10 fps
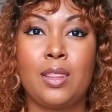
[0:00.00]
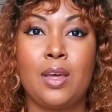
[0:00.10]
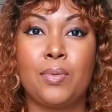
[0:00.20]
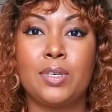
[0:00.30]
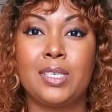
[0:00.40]

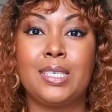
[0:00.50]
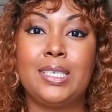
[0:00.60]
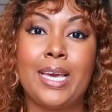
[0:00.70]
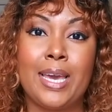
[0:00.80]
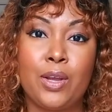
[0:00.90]
there was a
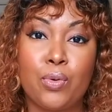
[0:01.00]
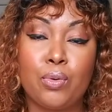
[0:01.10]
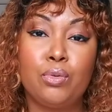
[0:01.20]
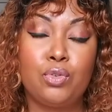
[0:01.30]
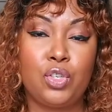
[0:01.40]
gay
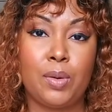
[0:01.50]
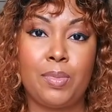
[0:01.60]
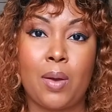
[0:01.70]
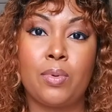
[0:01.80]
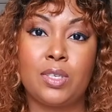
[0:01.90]
cruise ship
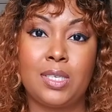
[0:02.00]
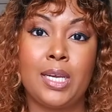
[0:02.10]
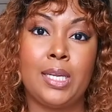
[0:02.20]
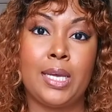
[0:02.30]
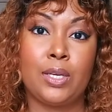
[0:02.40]
that was
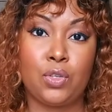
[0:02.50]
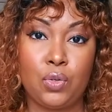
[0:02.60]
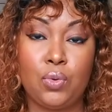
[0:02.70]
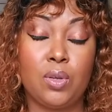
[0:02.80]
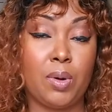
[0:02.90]
sailing
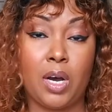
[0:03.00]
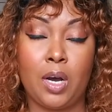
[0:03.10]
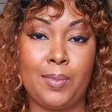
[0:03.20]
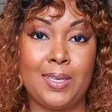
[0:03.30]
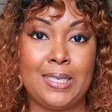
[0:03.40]
to the
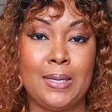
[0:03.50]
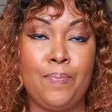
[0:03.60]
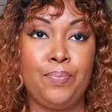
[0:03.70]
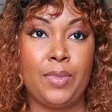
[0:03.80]
Bahamas,